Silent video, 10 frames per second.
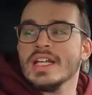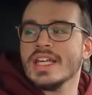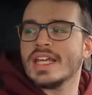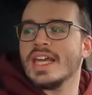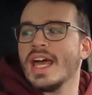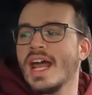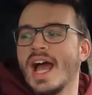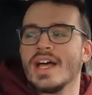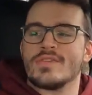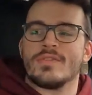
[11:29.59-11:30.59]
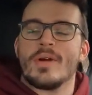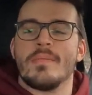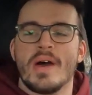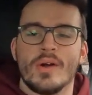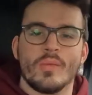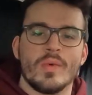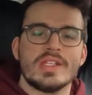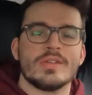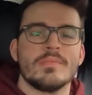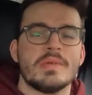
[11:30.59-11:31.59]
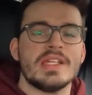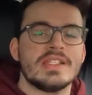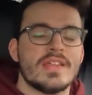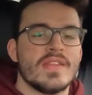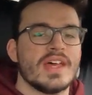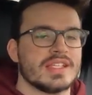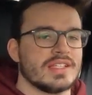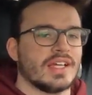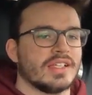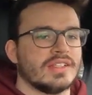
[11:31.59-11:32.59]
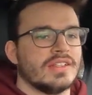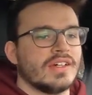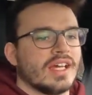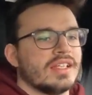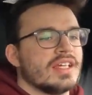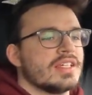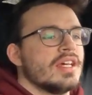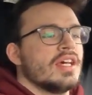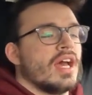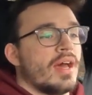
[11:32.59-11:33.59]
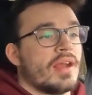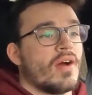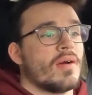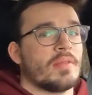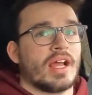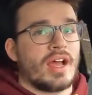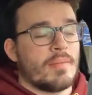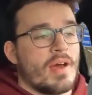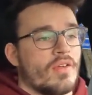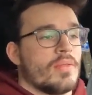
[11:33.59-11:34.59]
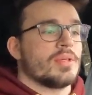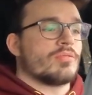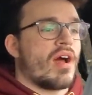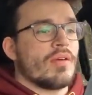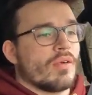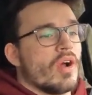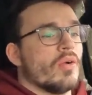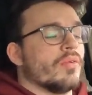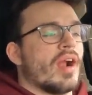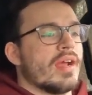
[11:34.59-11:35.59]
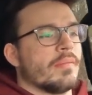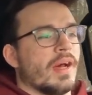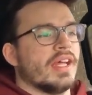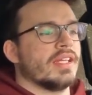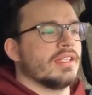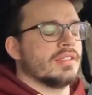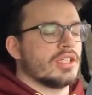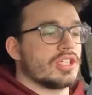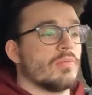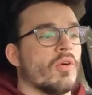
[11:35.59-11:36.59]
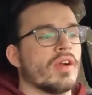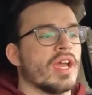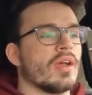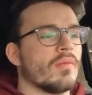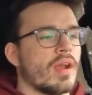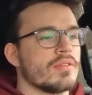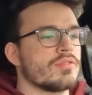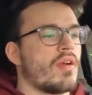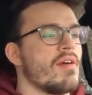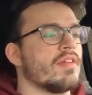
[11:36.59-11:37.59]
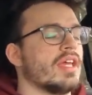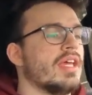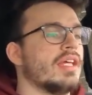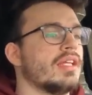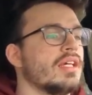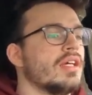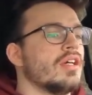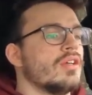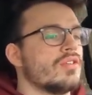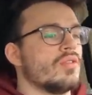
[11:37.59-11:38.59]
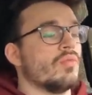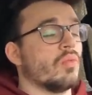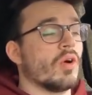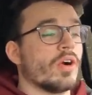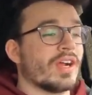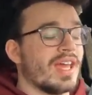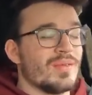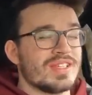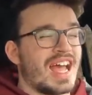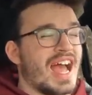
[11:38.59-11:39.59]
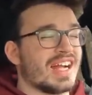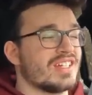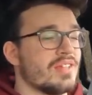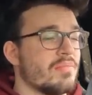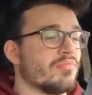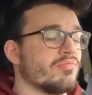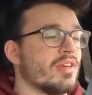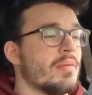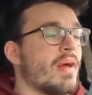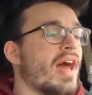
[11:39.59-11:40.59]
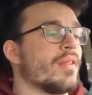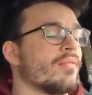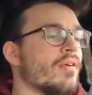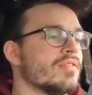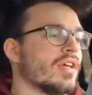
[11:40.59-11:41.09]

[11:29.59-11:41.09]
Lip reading: You can't ask for a better winter beast than this. Like, look at this. And now I'm out on the dry road, right? But this morning when I was driving in to work, it was actually pretty bad on the roads.